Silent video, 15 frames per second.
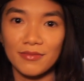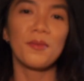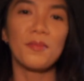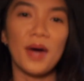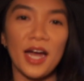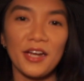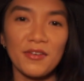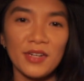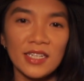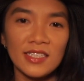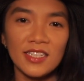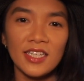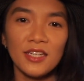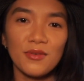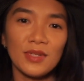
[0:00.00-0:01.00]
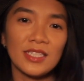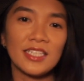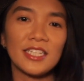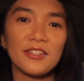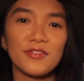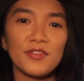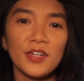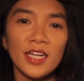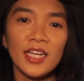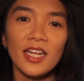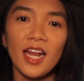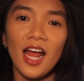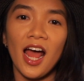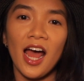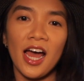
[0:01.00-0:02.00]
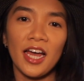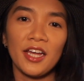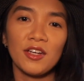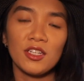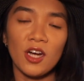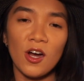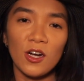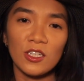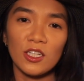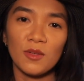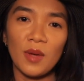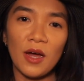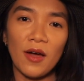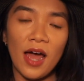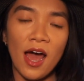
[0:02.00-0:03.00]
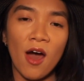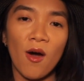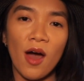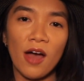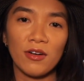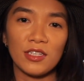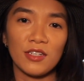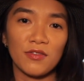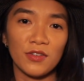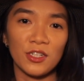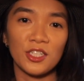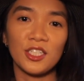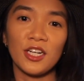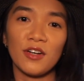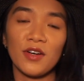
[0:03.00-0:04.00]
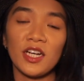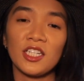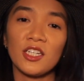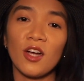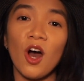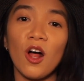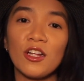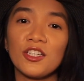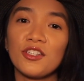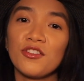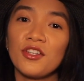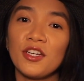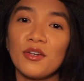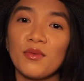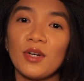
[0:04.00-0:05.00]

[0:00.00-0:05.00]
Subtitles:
My reason was different. I talked about how I was a first generation college student,